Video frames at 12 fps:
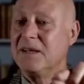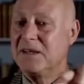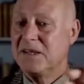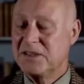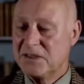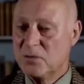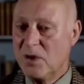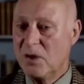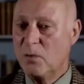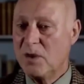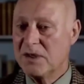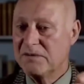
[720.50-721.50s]
this is where
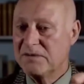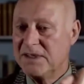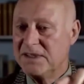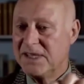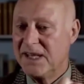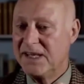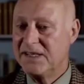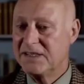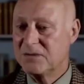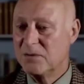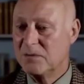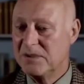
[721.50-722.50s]
one of these
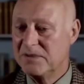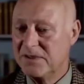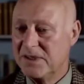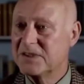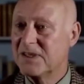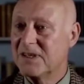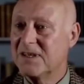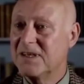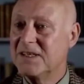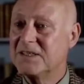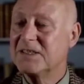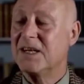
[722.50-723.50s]
eggs will be
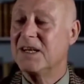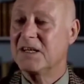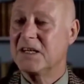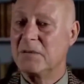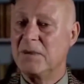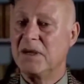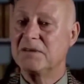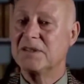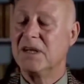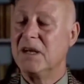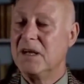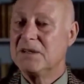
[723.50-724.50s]
fertilized and come out.
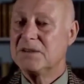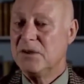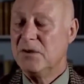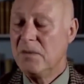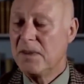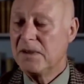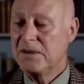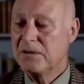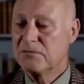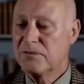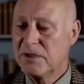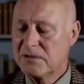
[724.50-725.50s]
So the
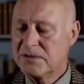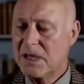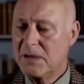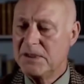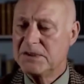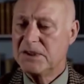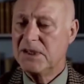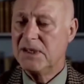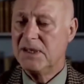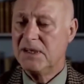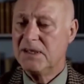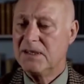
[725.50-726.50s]
real damage
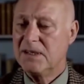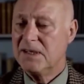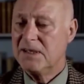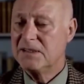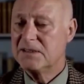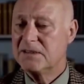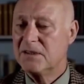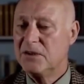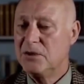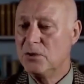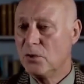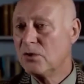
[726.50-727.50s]
here is
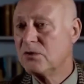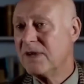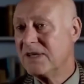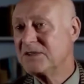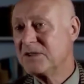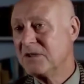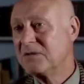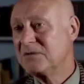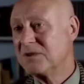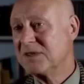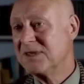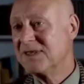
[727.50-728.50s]
your
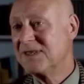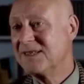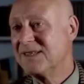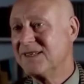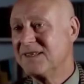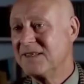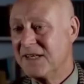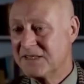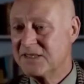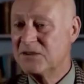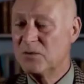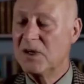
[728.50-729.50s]
grandchildren.
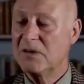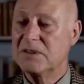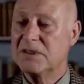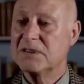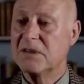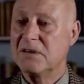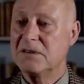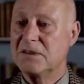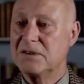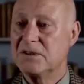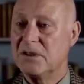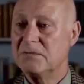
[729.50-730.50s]
That is where it is going
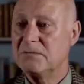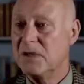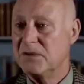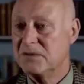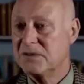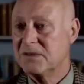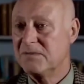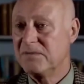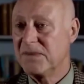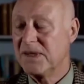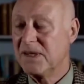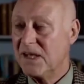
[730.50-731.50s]
to show most.
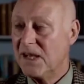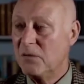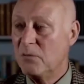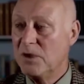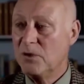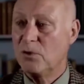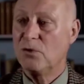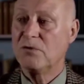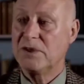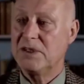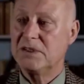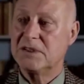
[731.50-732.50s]
And we
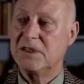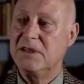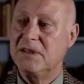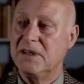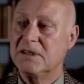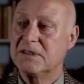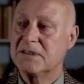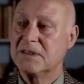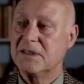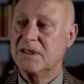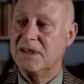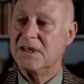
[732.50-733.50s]
already see this
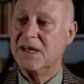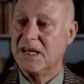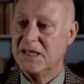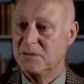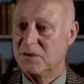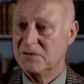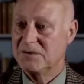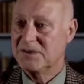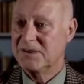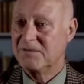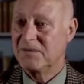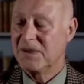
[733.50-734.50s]
in animals